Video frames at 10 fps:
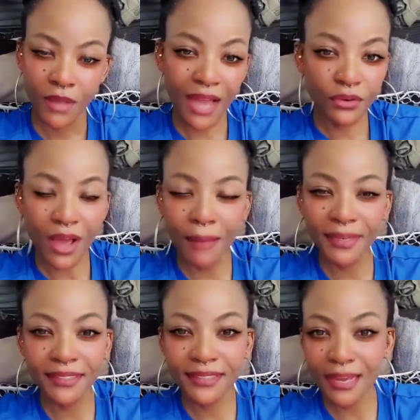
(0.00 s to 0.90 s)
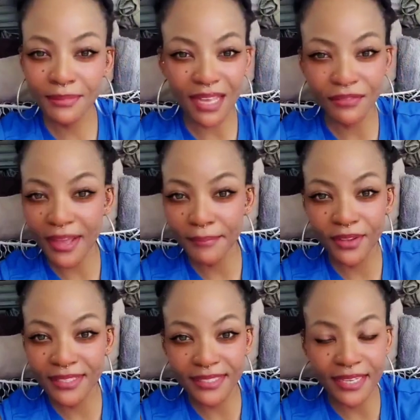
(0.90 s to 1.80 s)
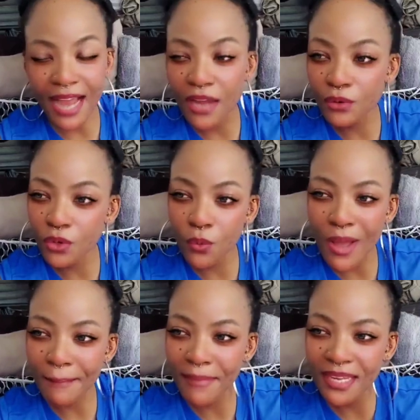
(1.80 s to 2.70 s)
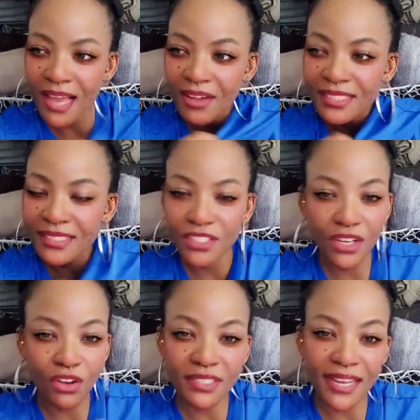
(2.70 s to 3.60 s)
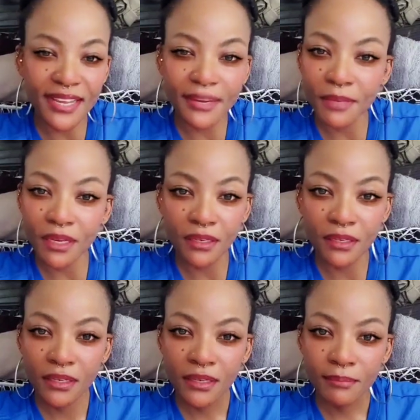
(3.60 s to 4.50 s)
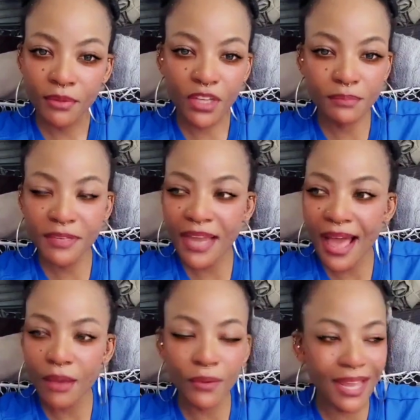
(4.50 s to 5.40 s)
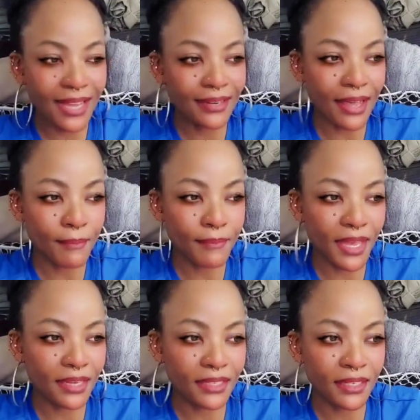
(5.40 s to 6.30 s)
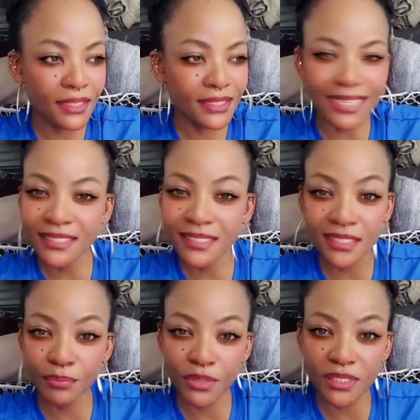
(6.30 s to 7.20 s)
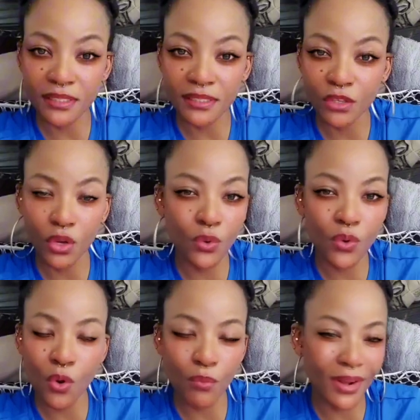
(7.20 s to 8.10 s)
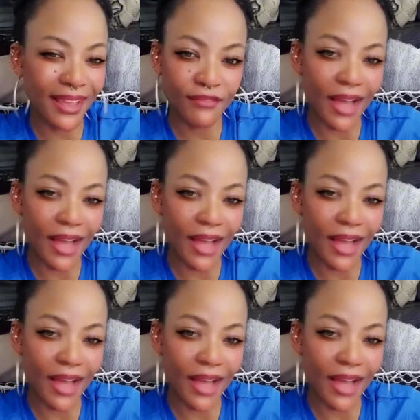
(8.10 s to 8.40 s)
I don't know how many times I have come here and said, I don't know why men are insisting on taking me because Mina, I would end up in Sun City prison, Leeuwkop, whatever.